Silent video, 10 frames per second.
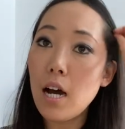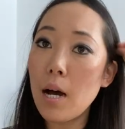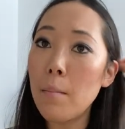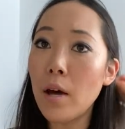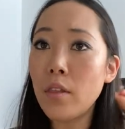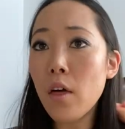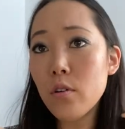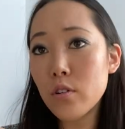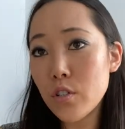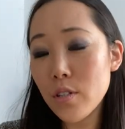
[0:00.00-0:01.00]
Um,
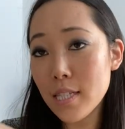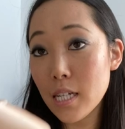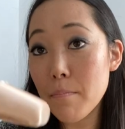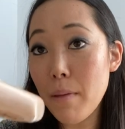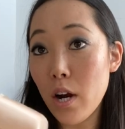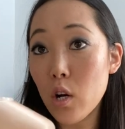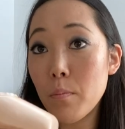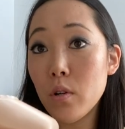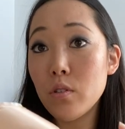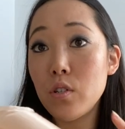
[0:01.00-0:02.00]
another shoe that's
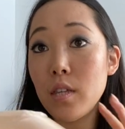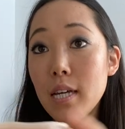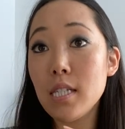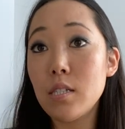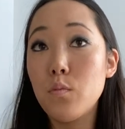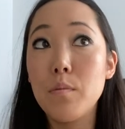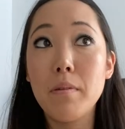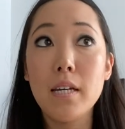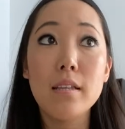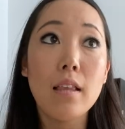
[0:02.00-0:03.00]
comparable to this would
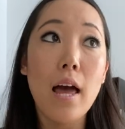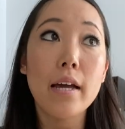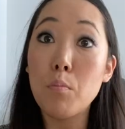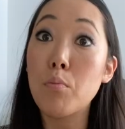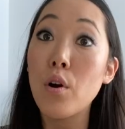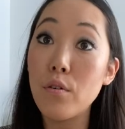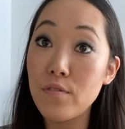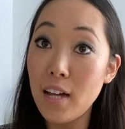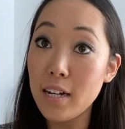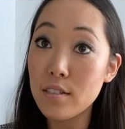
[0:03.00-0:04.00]
be like
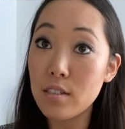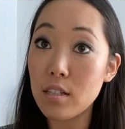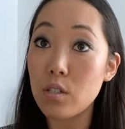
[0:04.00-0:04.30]
ProFlex.